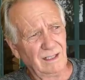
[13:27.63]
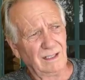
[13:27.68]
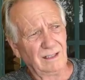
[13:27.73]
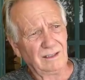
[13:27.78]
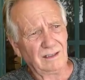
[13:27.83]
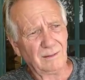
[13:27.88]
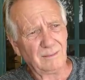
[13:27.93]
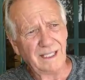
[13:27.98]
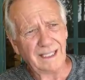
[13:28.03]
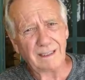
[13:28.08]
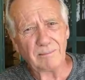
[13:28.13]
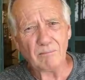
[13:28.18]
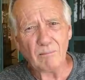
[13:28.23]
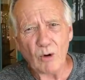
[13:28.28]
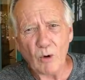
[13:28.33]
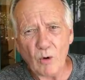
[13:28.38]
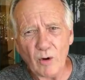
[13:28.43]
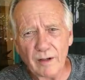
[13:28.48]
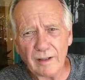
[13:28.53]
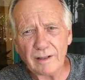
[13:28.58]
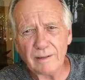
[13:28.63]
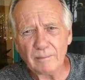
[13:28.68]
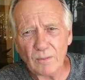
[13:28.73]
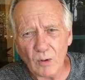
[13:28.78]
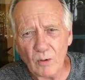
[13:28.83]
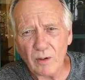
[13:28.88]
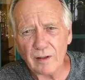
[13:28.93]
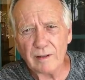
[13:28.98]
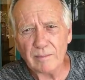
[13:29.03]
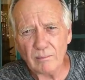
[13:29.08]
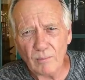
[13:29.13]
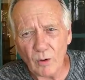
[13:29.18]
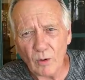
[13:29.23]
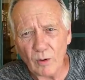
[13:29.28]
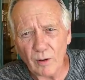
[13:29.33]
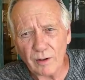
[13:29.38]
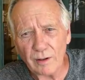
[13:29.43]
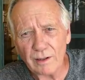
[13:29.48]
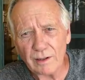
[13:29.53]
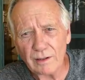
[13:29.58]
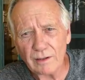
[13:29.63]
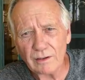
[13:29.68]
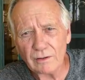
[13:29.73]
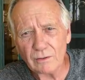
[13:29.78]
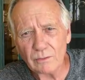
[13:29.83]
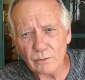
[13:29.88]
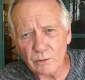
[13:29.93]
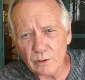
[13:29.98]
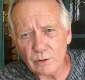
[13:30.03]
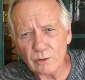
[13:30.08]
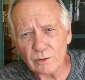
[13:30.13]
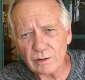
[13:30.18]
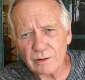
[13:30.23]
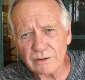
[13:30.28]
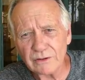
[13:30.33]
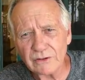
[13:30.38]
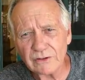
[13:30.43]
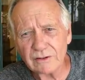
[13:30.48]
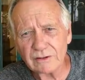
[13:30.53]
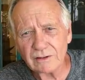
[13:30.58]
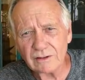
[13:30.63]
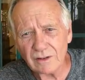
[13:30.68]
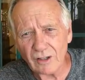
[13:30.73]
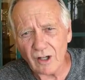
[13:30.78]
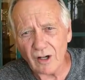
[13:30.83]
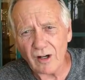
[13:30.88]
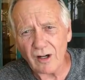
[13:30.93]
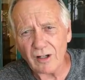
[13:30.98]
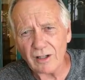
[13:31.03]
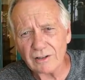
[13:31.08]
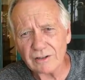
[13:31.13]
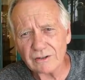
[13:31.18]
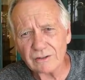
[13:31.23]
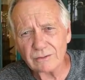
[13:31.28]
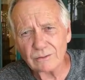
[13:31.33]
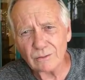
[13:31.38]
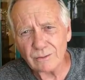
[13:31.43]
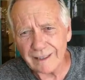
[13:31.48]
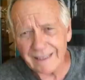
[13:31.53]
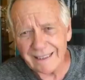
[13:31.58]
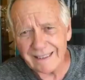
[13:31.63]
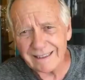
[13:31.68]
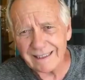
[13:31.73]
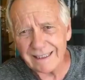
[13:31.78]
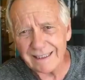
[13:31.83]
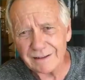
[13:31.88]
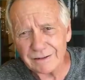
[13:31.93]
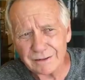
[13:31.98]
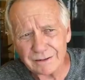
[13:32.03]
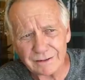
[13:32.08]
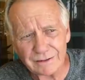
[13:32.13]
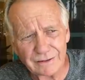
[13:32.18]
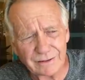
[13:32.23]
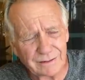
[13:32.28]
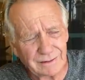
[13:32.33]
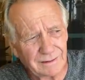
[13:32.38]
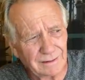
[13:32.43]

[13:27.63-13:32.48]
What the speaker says: to make more and more and more rules, laws, regulations.